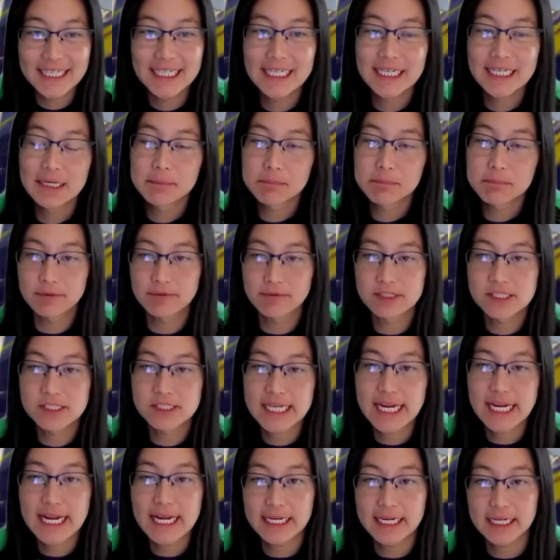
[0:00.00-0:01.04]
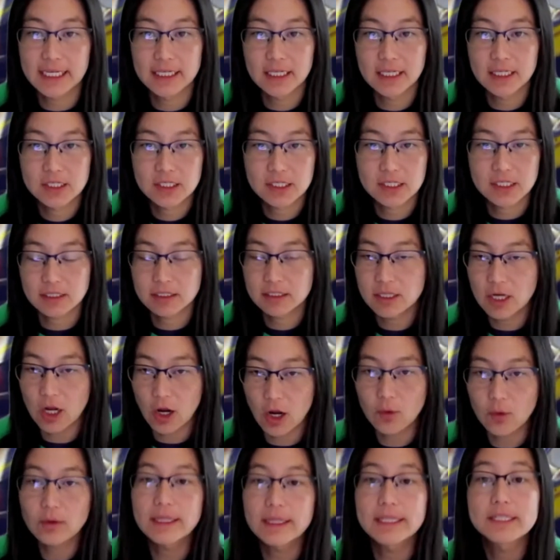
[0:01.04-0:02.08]
Proof of stake is no,
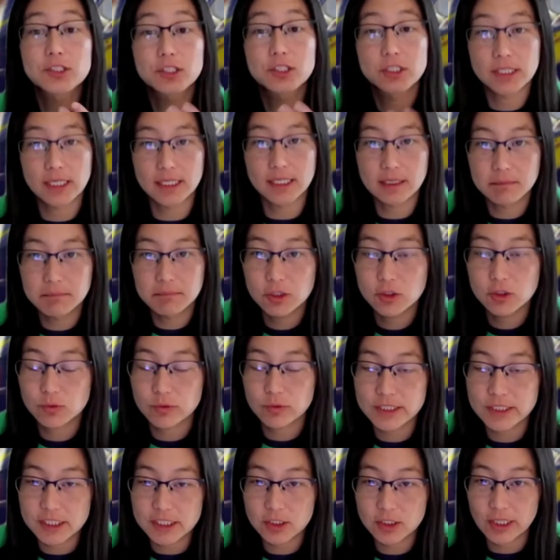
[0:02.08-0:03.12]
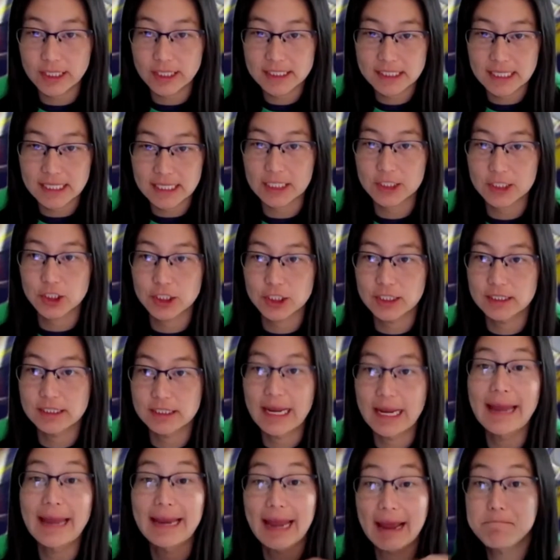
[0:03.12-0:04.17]
let's just take the most recent transaction
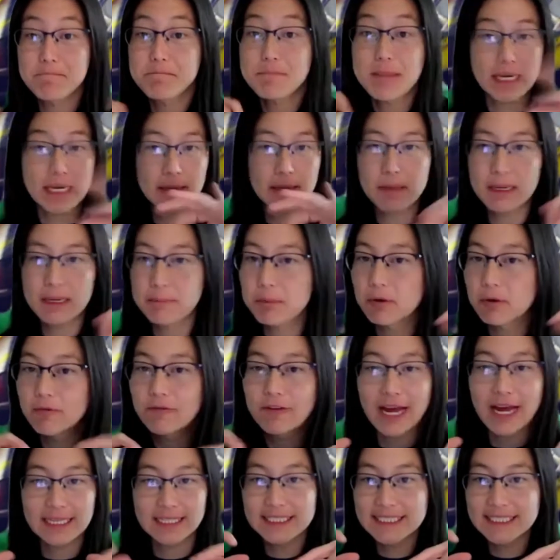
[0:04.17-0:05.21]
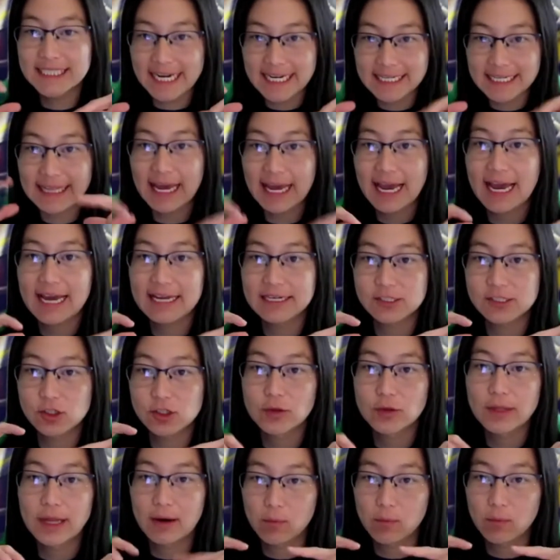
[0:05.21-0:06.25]
and have many people validate that. So
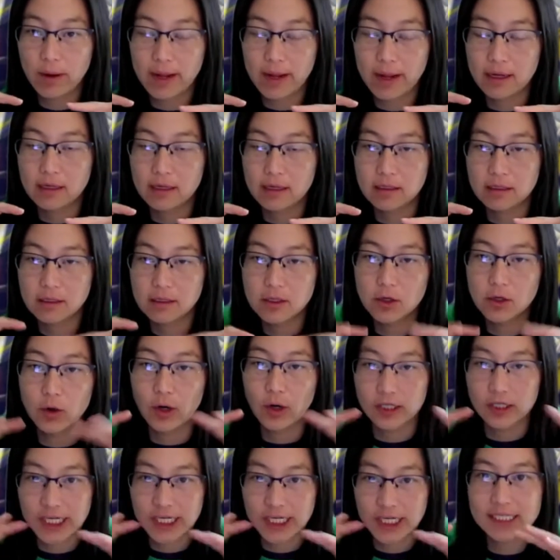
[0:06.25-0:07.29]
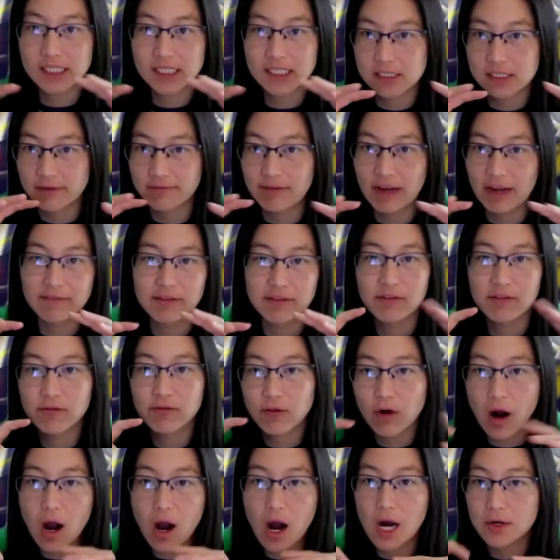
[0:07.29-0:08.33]
that way, our chances of having
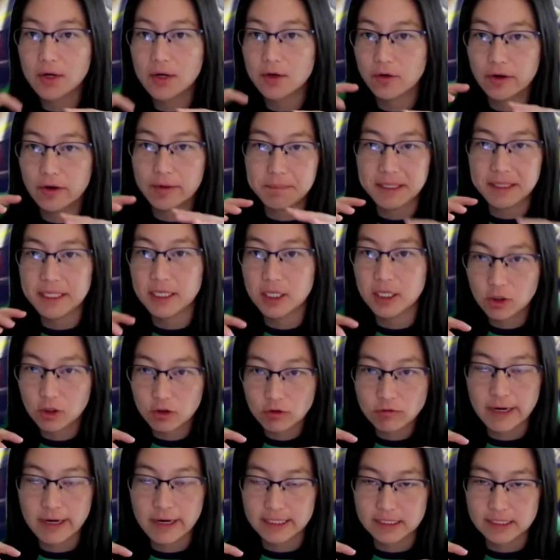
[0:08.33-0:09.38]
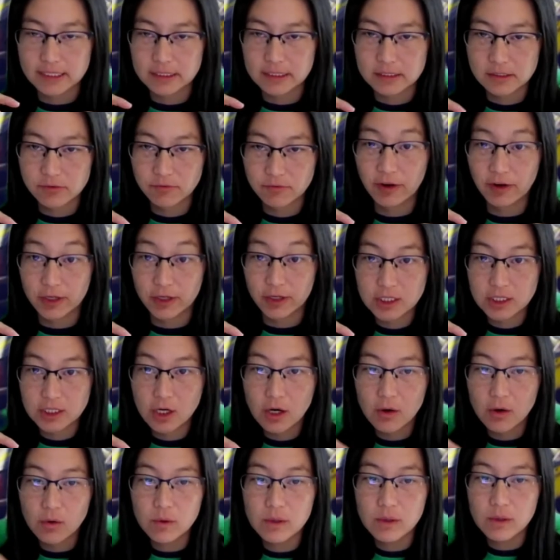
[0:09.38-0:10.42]
fraud or it being incorrect is very
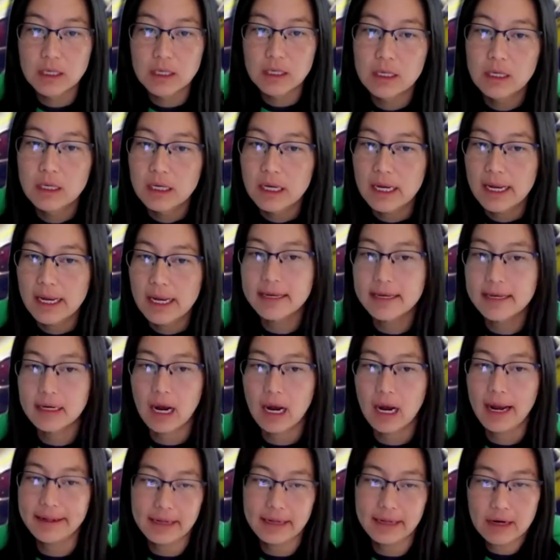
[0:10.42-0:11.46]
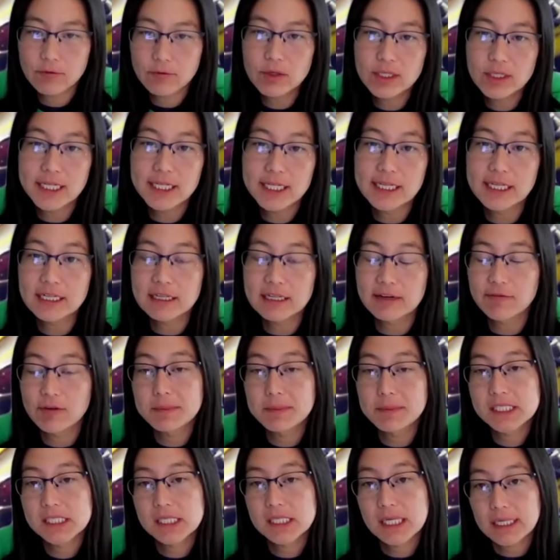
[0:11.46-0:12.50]
low. And I really think that from
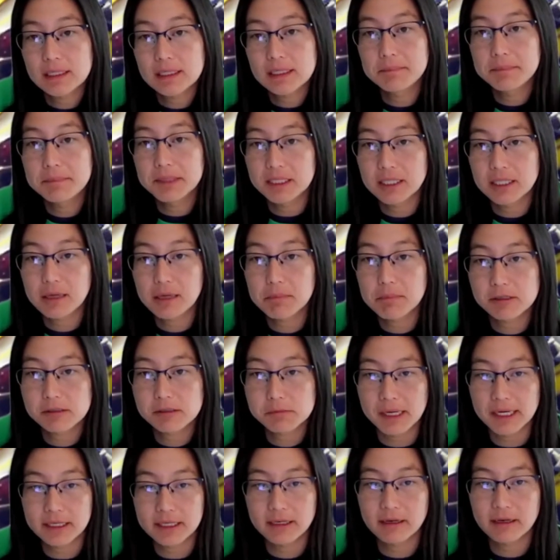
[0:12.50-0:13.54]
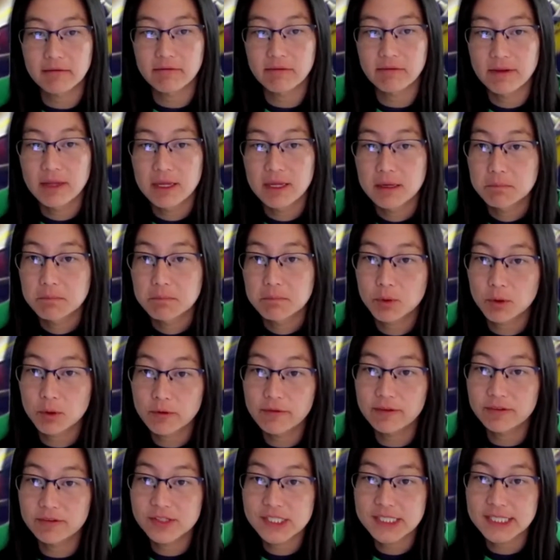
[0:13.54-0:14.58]
a scalability perspective, proof
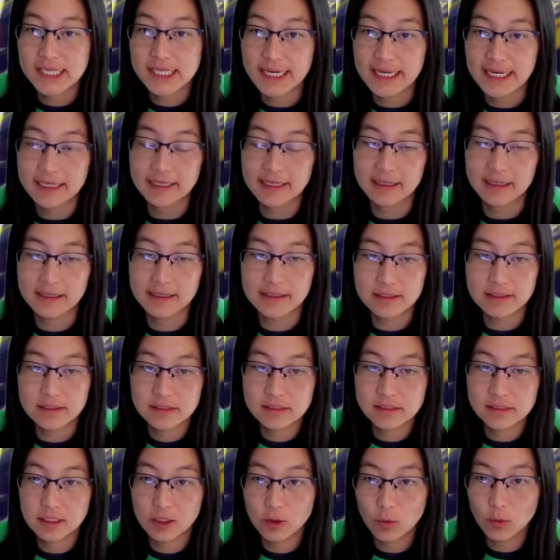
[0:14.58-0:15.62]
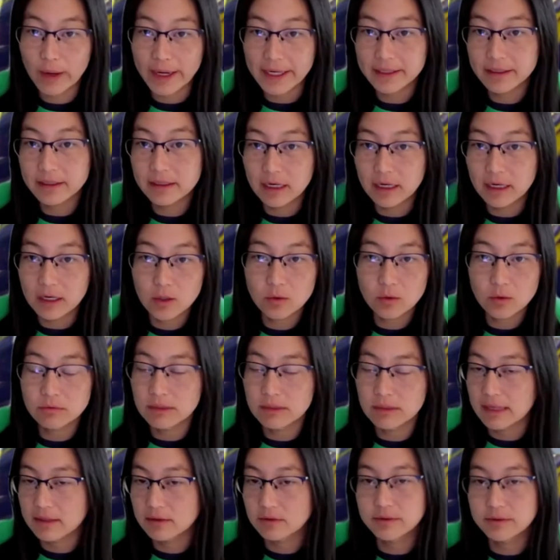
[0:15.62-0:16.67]
of stake is the way to go,
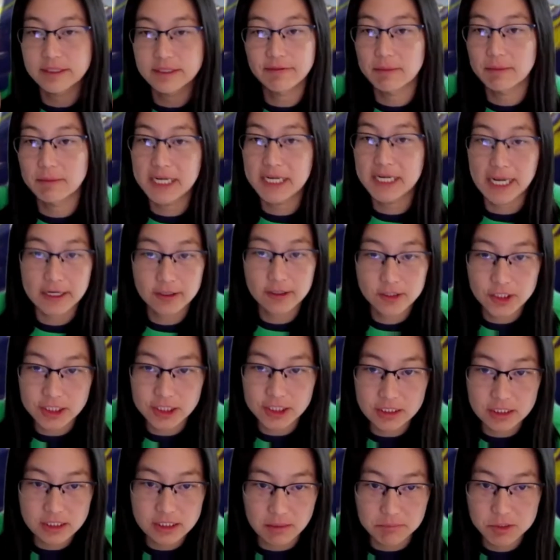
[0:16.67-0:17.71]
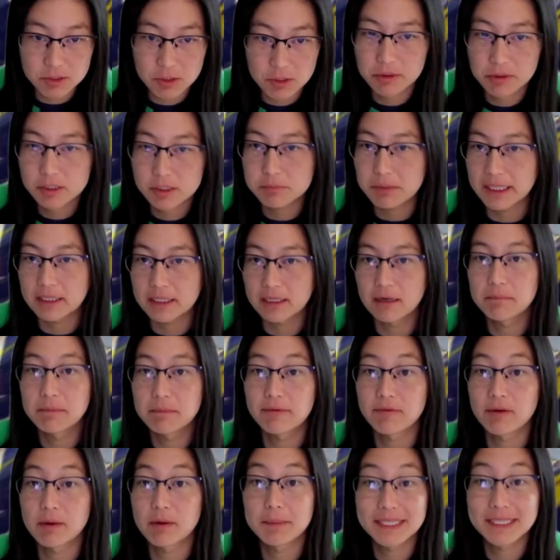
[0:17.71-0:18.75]
not only from an energy consumption perspective,
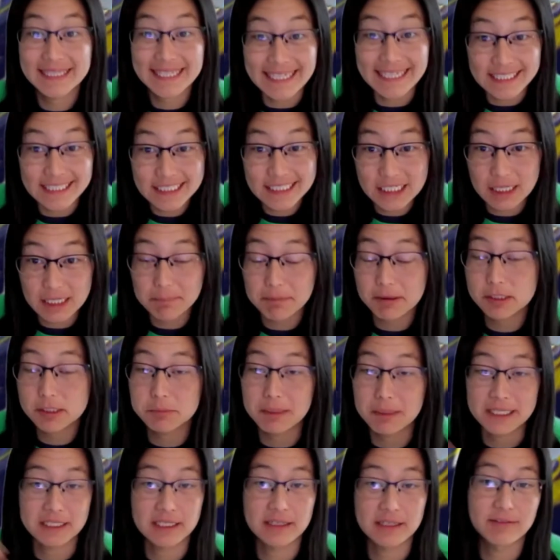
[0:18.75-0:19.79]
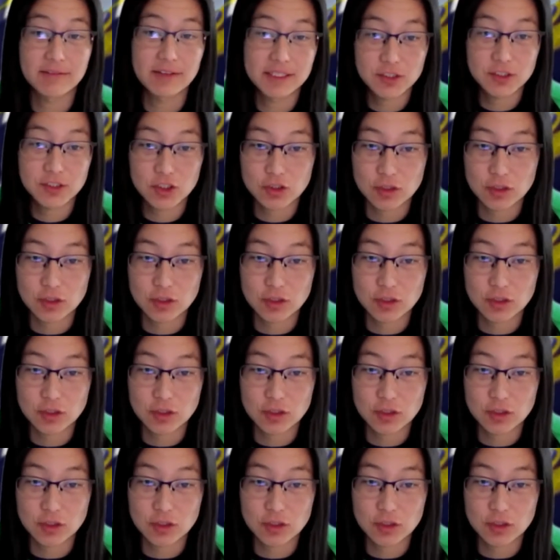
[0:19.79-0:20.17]
but from a latency perspective and just all